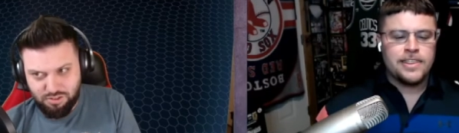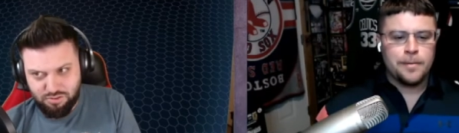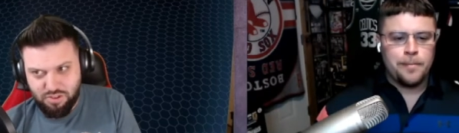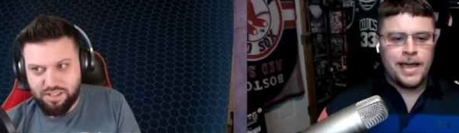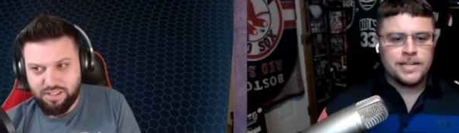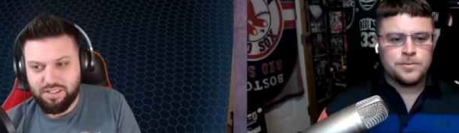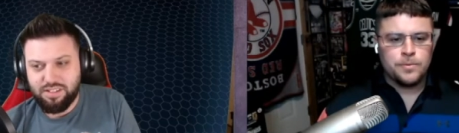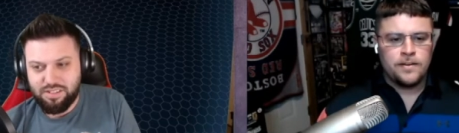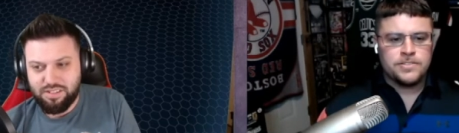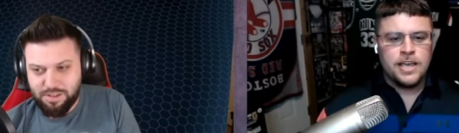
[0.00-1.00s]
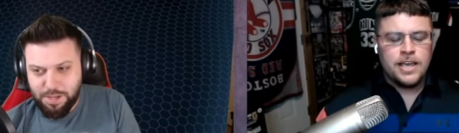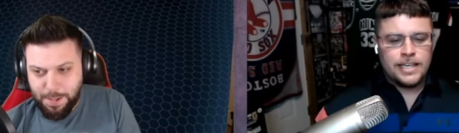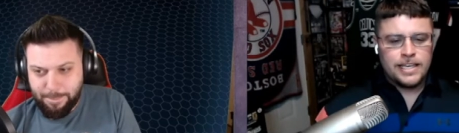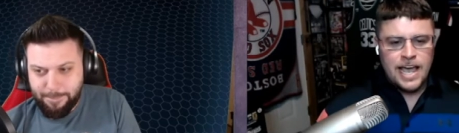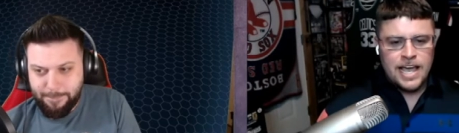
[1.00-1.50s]
Speaker 1: Right. I, think think
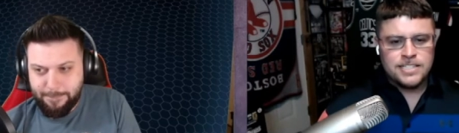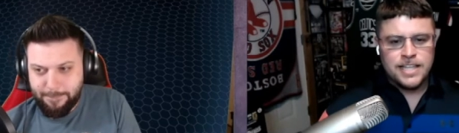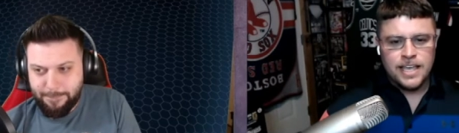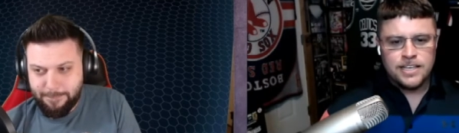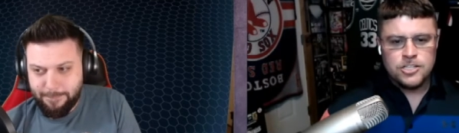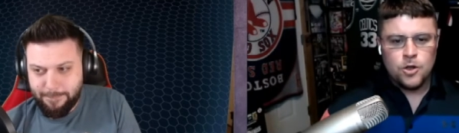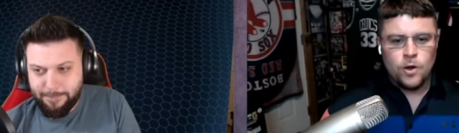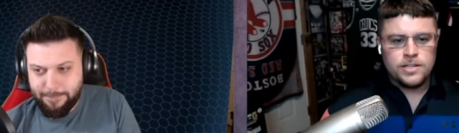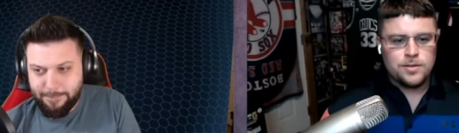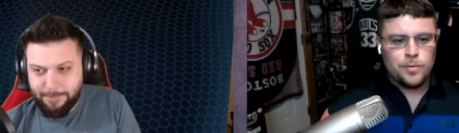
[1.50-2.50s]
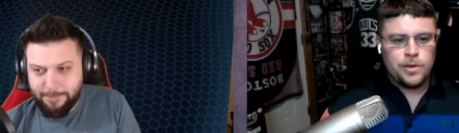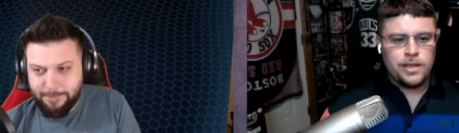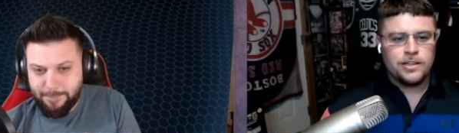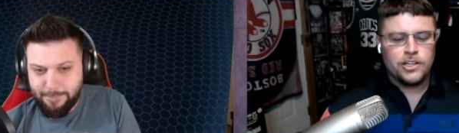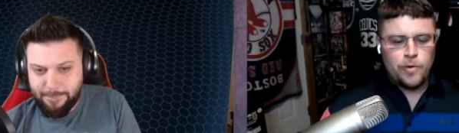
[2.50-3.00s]
Maximov's gas tank is going
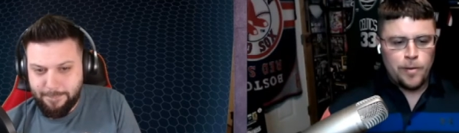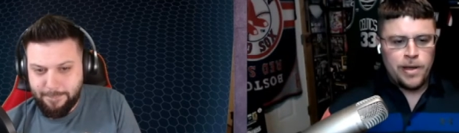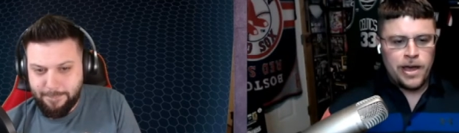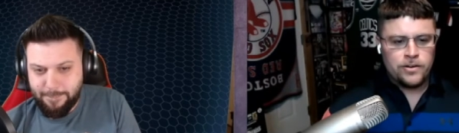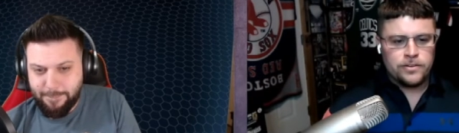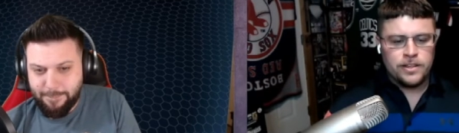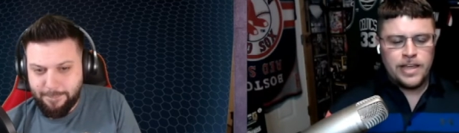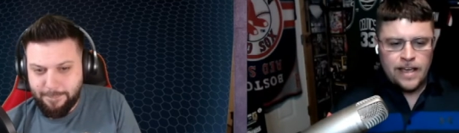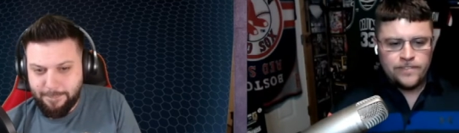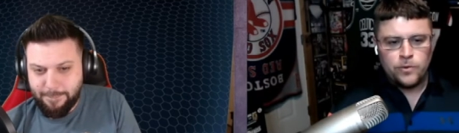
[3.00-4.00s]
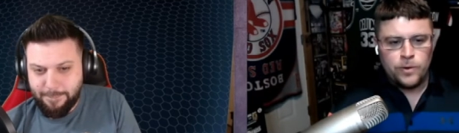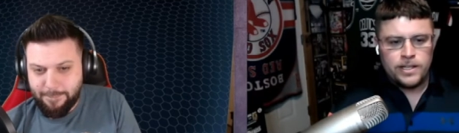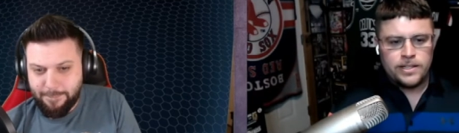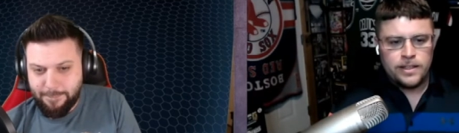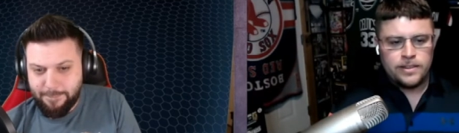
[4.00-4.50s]
to be a little bit better than the
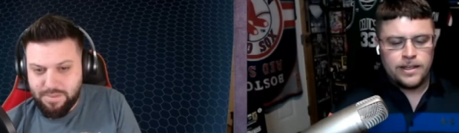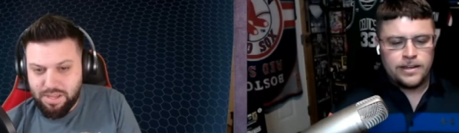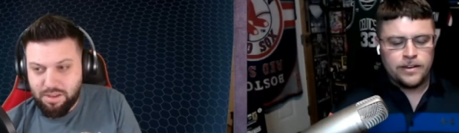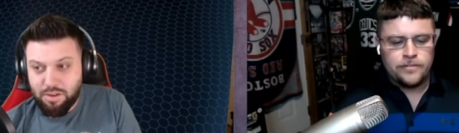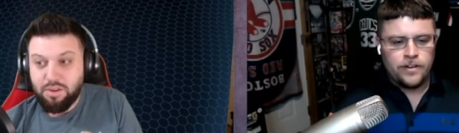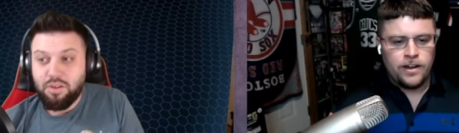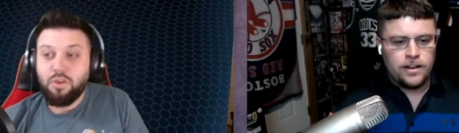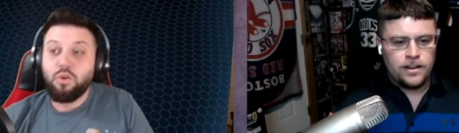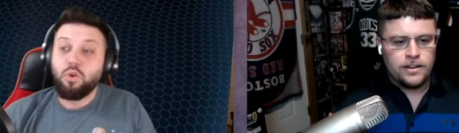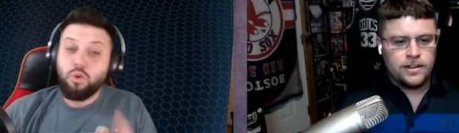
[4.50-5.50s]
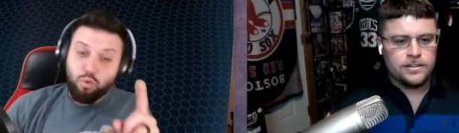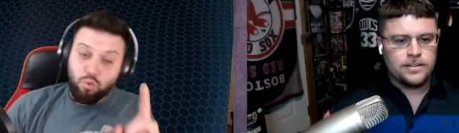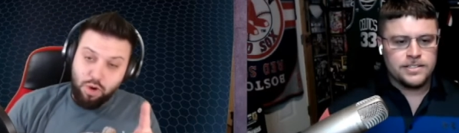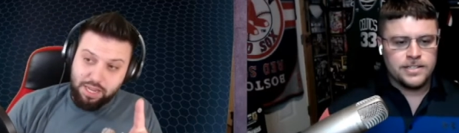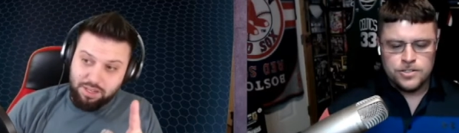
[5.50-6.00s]
heavyweight that, that Nick fought
Speaker 2: on.
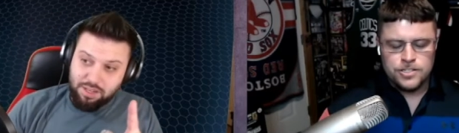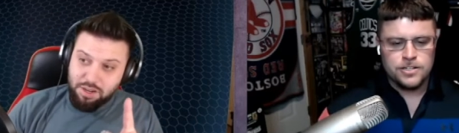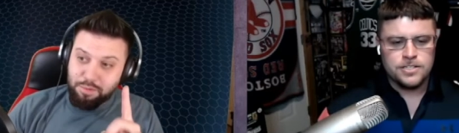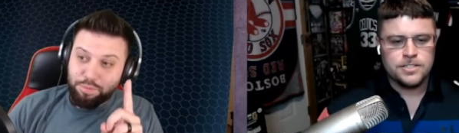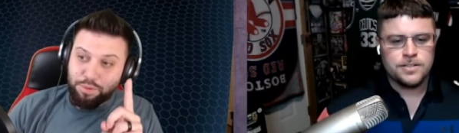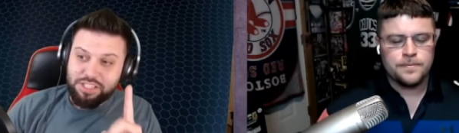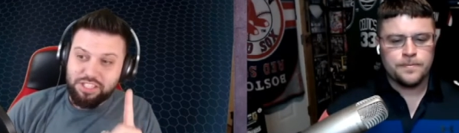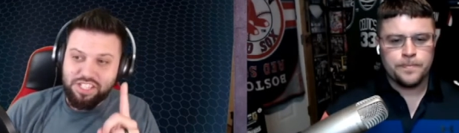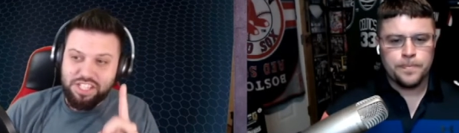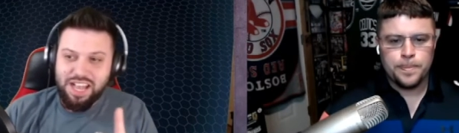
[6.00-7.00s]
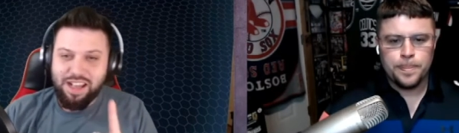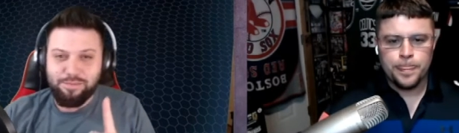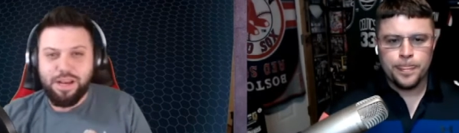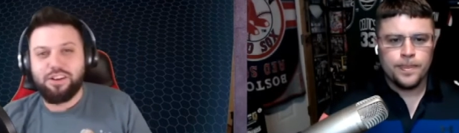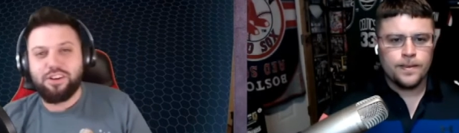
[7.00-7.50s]
Right. On but does he have
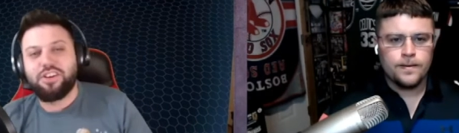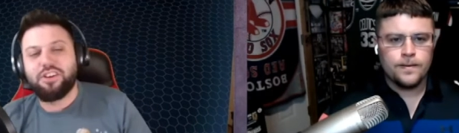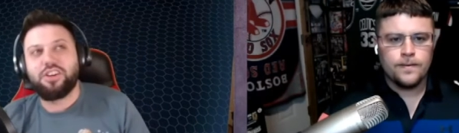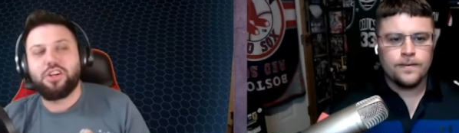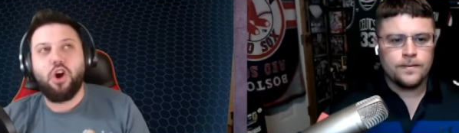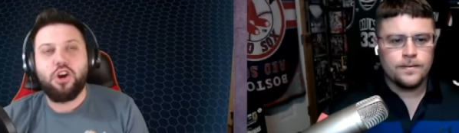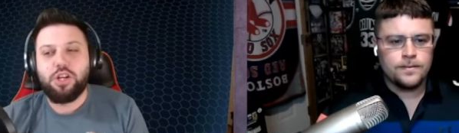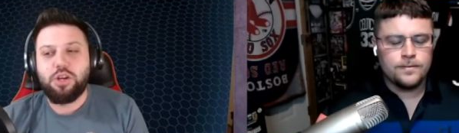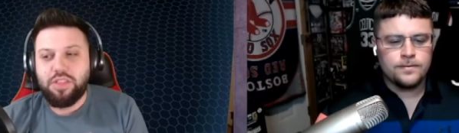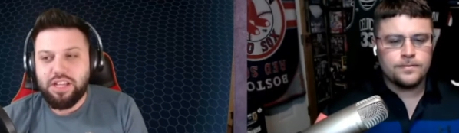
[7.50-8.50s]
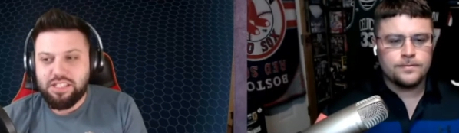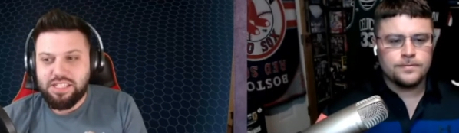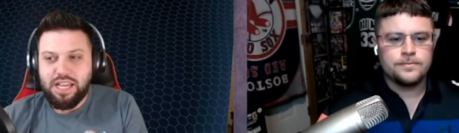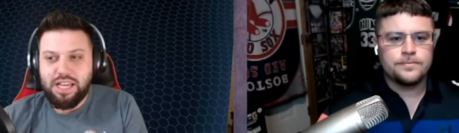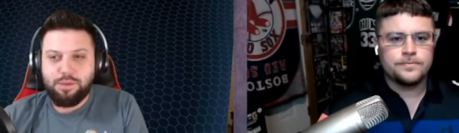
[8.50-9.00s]
better cardio than
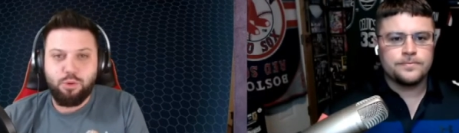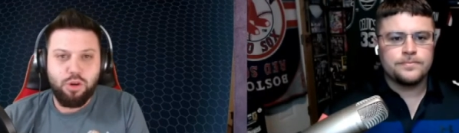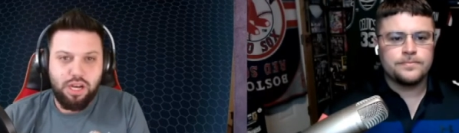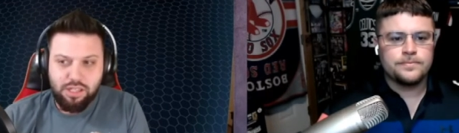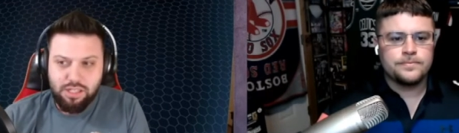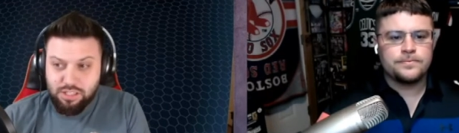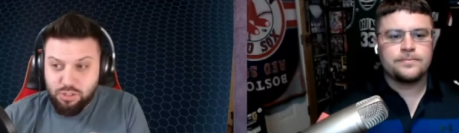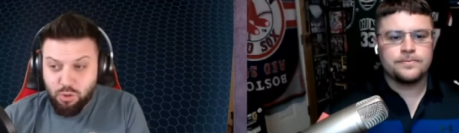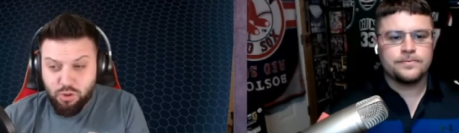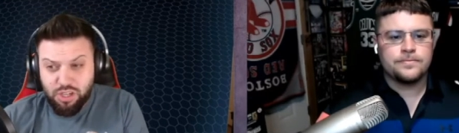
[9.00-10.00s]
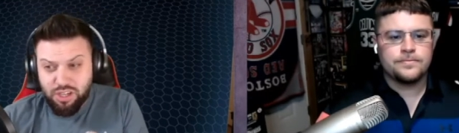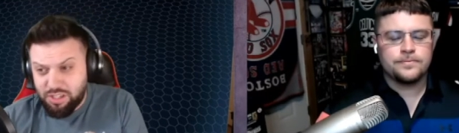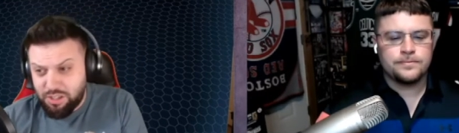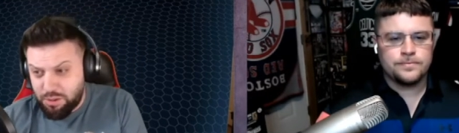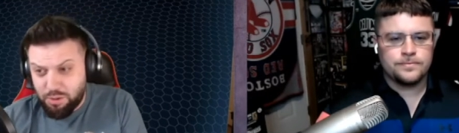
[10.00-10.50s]
say Punahele
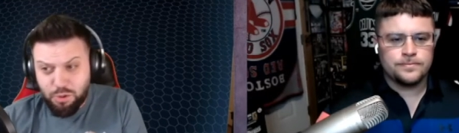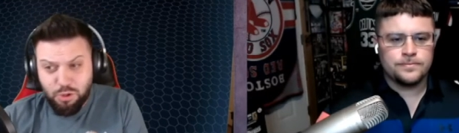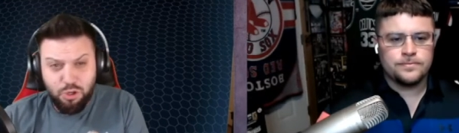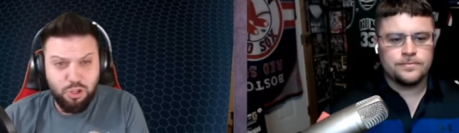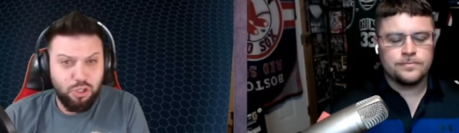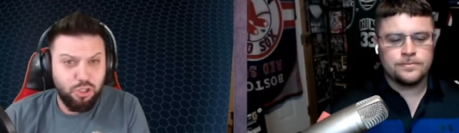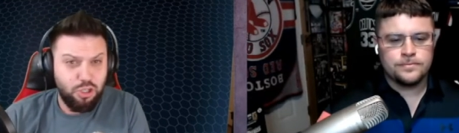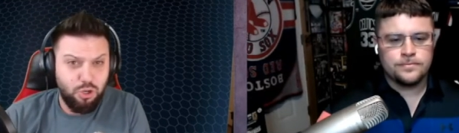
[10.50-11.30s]
Soriano or